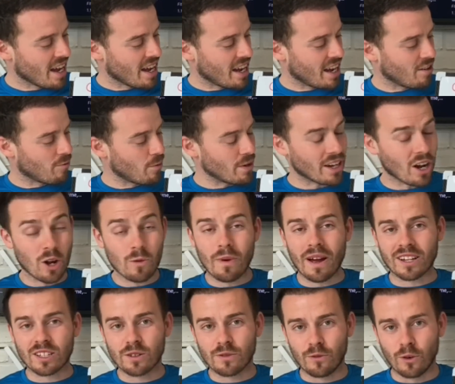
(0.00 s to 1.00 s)
If we go
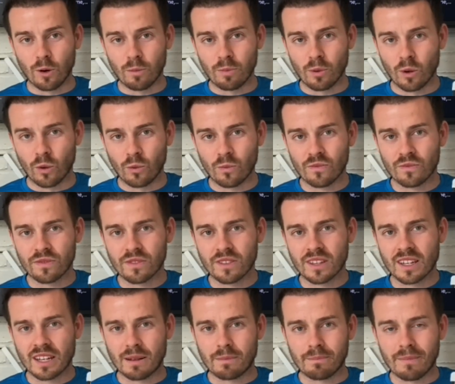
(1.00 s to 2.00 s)
back to football,
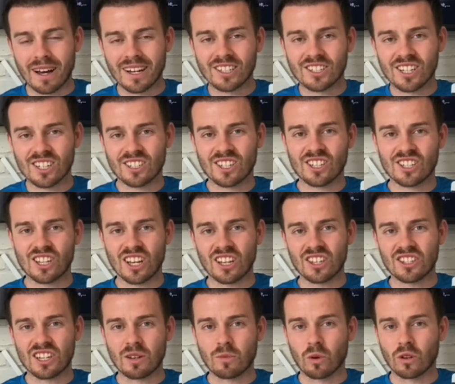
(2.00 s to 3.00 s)
Manchester
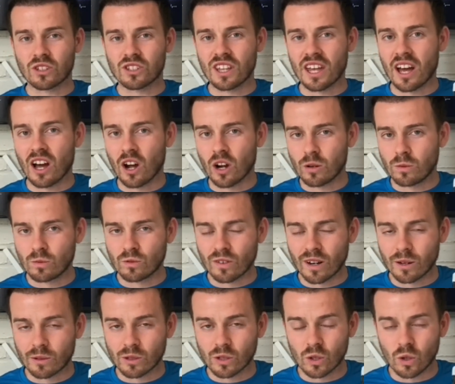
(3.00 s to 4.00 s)
City, what's their home
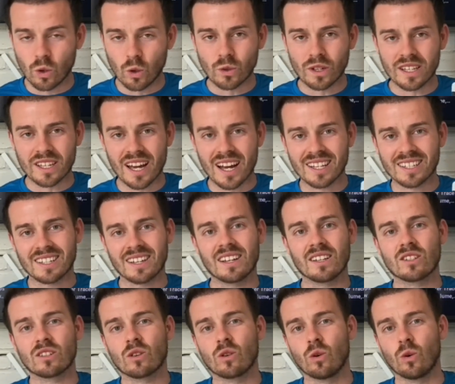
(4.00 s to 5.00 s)
ground called? Yes,
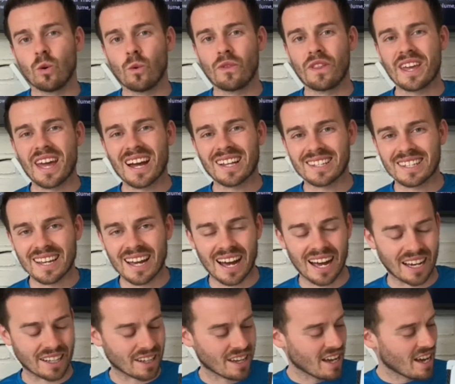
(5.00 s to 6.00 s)
it's called the
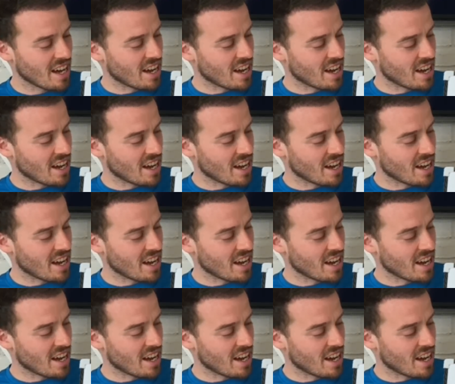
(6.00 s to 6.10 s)
Etihad.